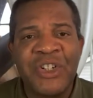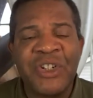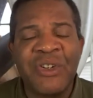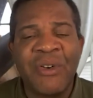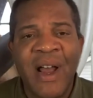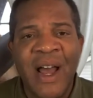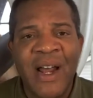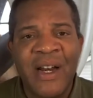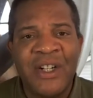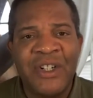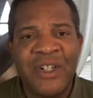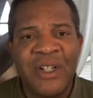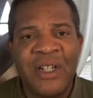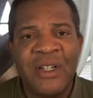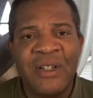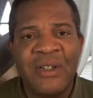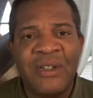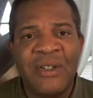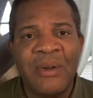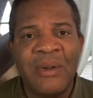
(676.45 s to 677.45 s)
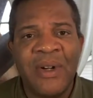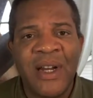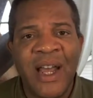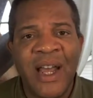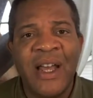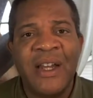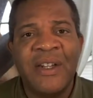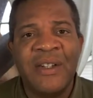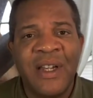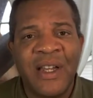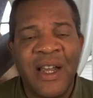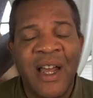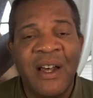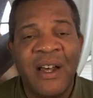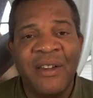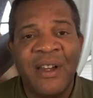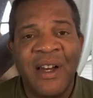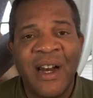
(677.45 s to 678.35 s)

strategies to enhancing health.